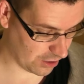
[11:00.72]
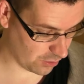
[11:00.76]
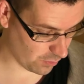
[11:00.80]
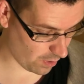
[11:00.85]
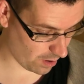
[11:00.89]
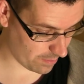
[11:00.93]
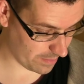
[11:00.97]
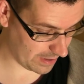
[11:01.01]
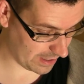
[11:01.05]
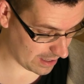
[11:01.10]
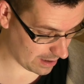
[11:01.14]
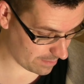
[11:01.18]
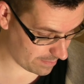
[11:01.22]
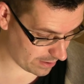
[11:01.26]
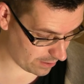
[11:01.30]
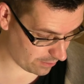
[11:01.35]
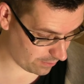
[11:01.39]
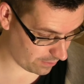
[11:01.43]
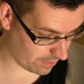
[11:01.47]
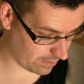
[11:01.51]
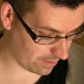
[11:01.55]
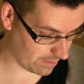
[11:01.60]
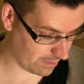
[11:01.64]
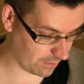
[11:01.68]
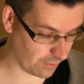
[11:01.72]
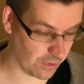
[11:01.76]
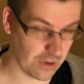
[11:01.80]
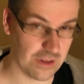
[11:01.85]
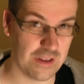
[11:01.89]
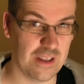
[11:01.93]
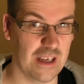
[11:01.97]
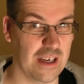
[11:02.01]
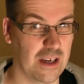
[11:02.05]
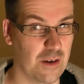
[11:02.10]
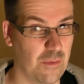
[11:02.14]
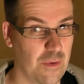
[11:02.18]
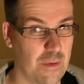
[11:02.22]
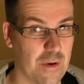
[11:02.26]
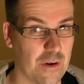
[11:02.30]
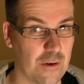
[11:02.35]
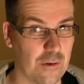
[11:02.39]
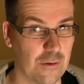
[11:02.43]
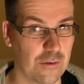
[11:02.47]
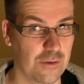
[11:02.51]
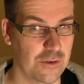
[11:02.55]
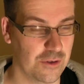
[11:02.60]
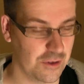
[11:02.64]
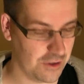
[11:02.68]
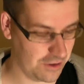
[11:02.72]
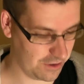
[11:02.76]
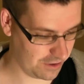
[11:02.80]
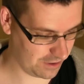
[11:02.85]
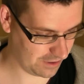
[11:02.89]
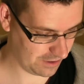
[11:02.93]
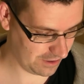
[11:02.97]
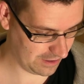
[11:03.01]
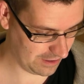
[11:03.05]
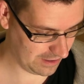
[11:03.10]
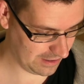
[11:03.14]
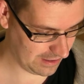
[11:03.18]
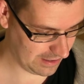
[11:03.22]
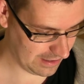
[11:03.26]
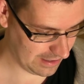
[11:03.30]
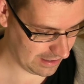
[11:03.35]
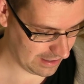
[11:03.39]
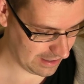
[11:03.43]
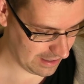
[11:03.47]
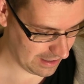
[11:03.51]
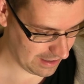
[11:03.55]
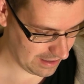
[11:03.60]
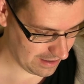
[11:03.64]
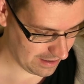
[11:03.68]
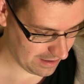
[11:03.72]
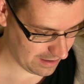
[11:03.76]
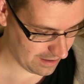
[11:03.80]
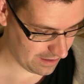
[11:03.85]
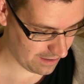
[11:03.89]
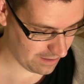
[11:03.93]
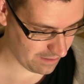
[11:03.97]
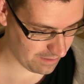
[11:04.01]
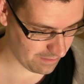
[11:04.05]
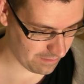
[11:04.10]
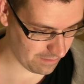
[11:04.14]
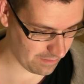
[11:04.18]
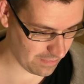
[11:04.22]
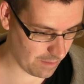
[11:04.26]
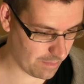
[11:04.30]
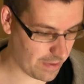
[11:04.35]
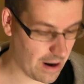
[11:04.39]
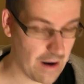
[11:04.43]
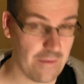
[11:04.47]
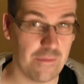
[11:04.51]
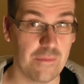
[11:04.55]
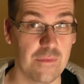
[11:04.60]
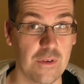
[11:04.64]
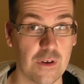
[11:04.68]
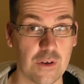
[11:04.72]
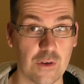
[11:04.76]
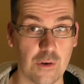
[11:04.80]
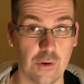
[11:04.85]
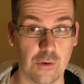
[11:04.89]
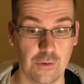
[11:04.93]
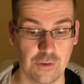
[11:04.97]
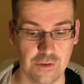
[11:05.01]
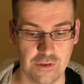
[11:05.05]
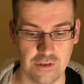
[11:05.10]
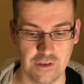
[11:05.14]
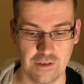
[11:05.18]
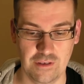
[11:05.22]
is what I mean about, I'm going to take away my codes. Apart from the code,